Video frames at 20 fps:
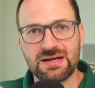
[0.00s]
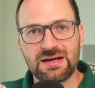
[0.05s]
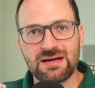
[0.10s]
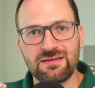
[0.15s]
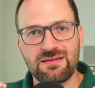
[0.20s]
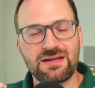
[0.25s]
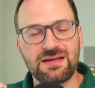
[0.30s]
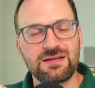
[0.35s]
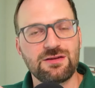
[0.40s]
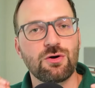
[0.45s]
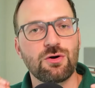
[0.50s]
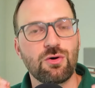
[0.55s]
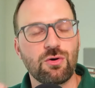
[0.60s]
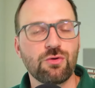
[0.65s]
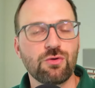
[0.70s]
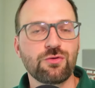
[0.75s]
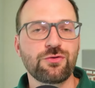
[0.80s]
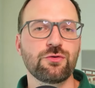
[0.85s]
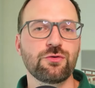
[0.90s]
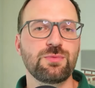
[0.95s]
that you'll
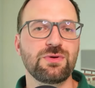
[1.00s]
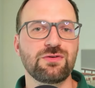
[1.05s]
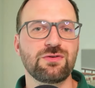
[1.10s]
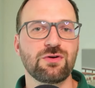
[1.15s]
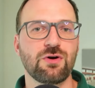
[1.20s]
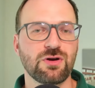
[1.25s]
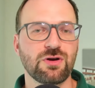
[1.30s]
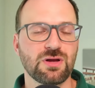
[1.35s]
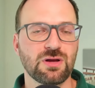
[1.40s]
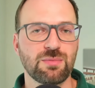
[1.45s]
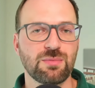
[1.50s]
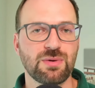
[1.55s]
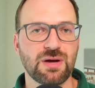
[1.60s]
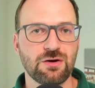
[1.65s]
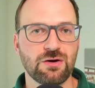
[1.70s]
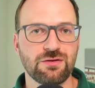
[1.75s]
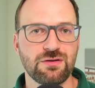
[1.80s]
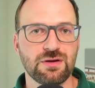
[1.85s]
also be talking about